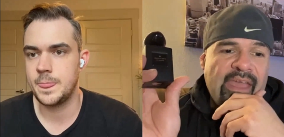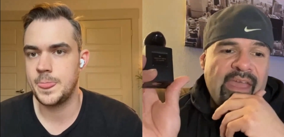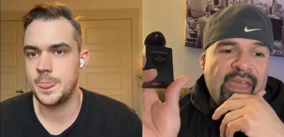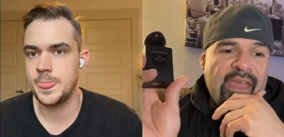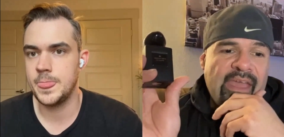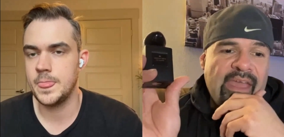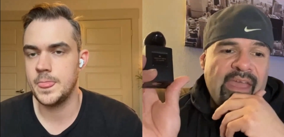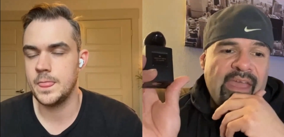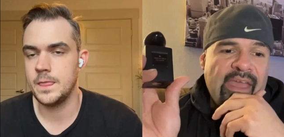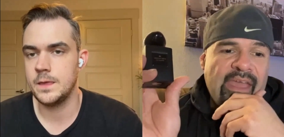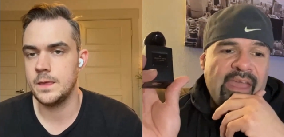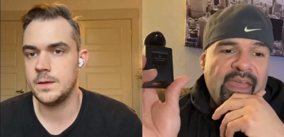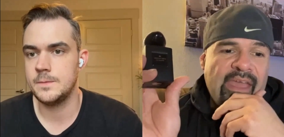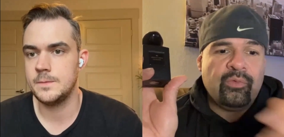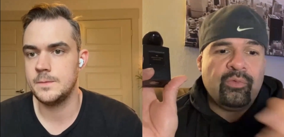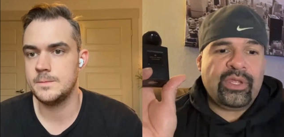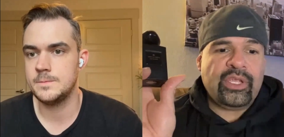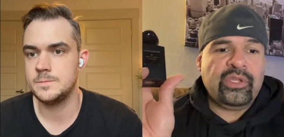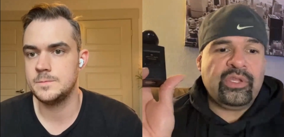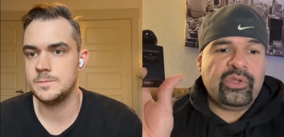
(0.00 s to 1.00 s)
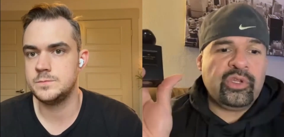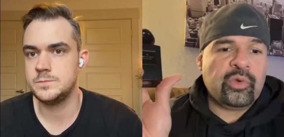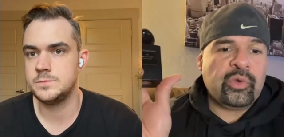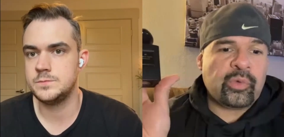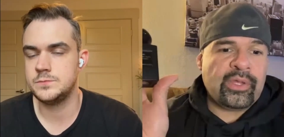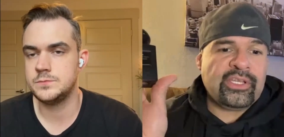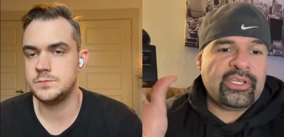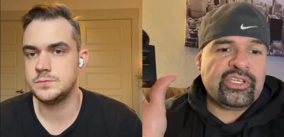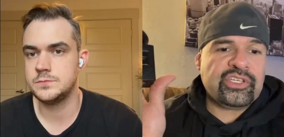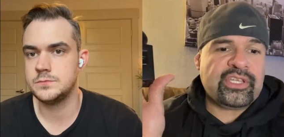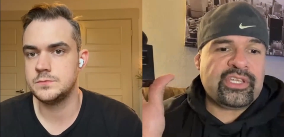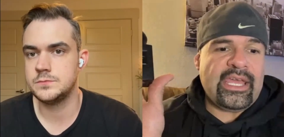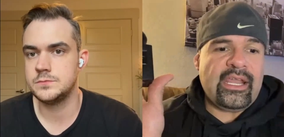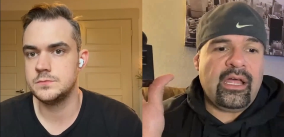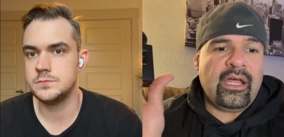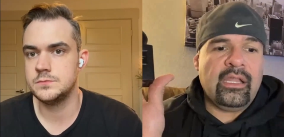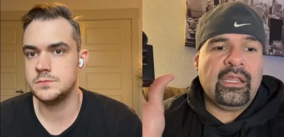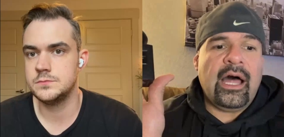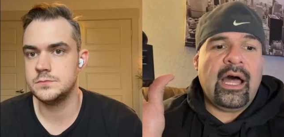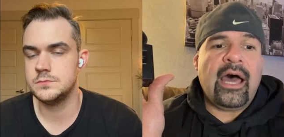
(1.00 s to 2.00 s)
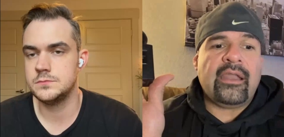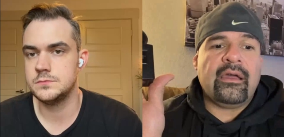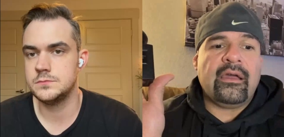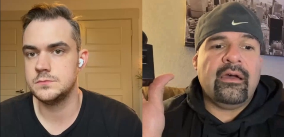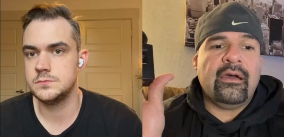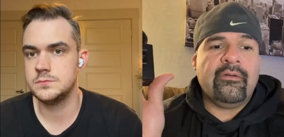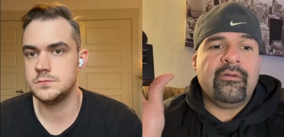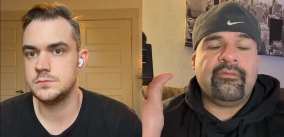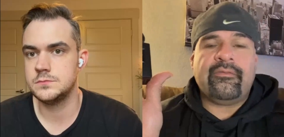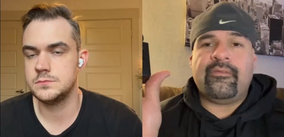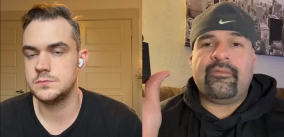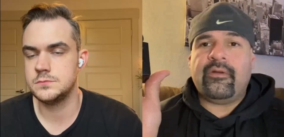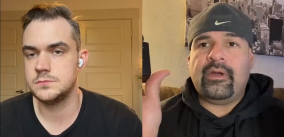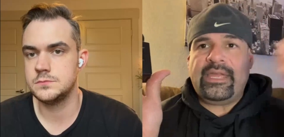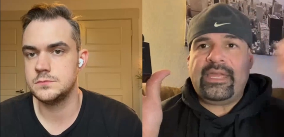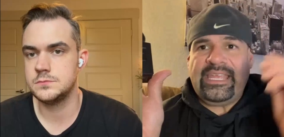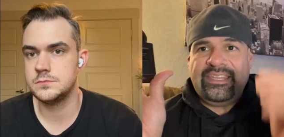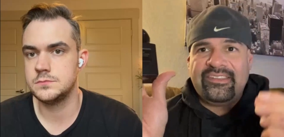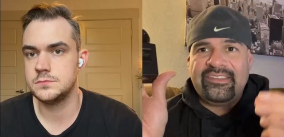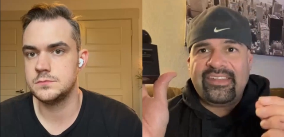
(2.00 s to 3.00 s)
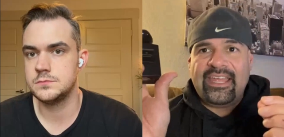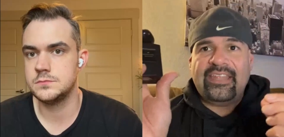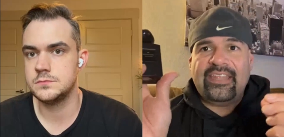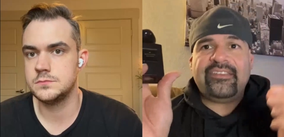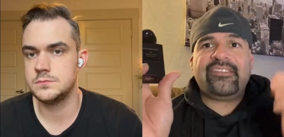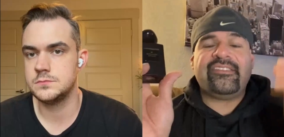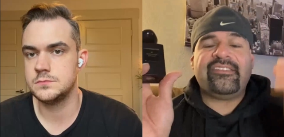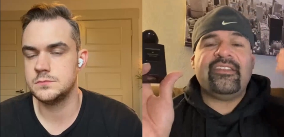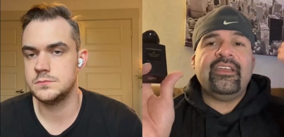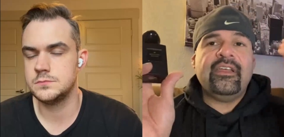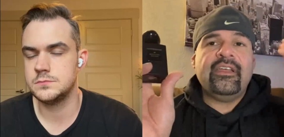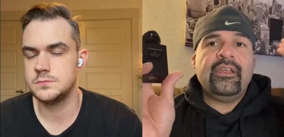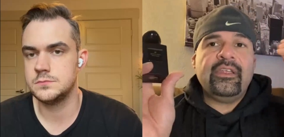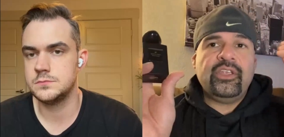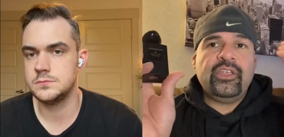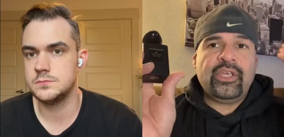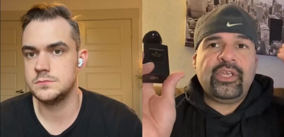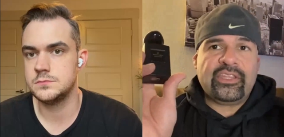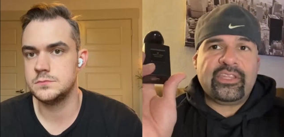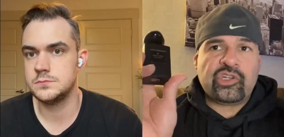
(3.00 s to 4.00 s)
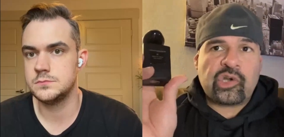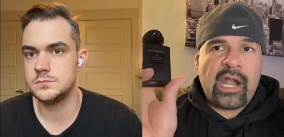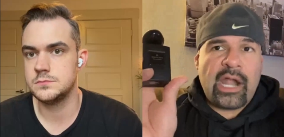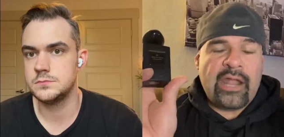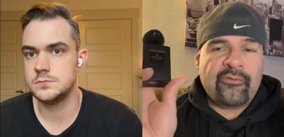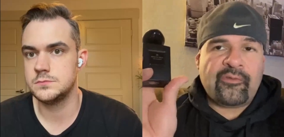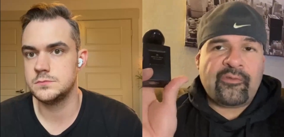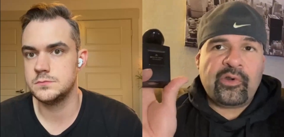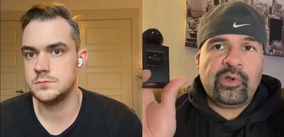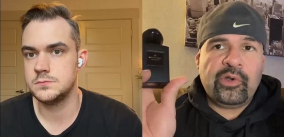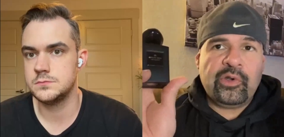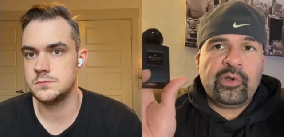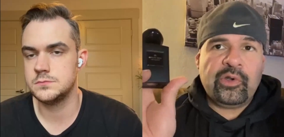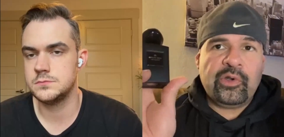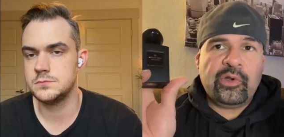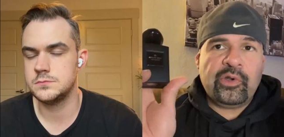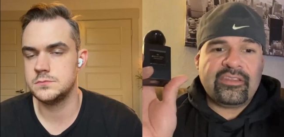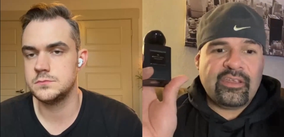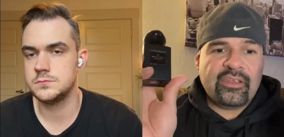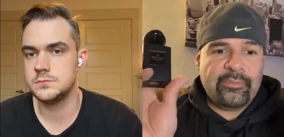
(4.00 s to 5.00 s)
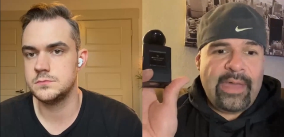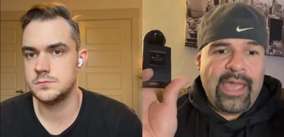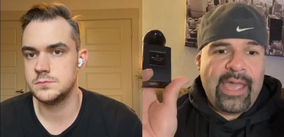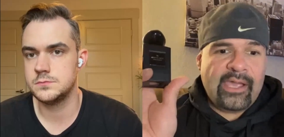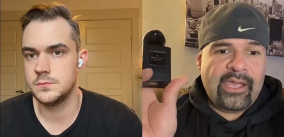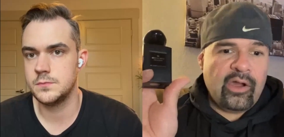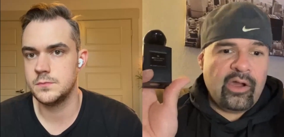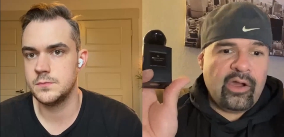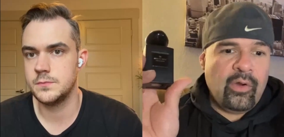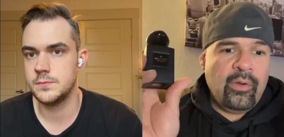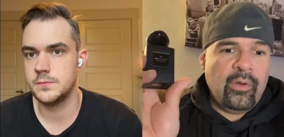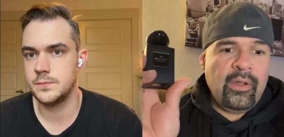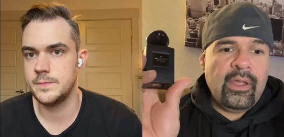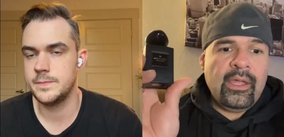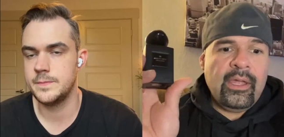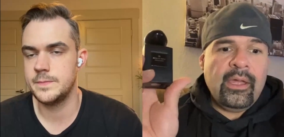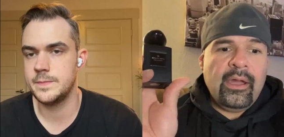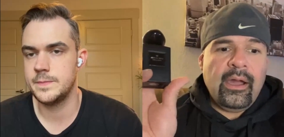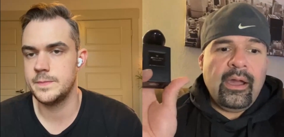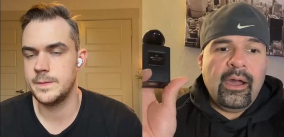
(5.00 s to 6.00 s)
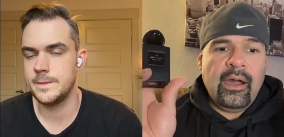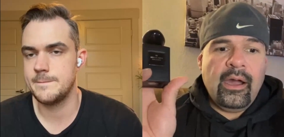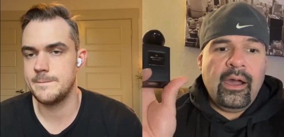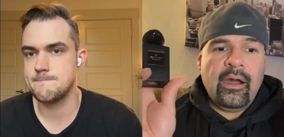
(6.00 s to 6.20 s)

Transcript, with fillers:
Speaker 1: that bad. Honestly, you, you really just get a lot of incense. You get the dried fruits, the tobacco,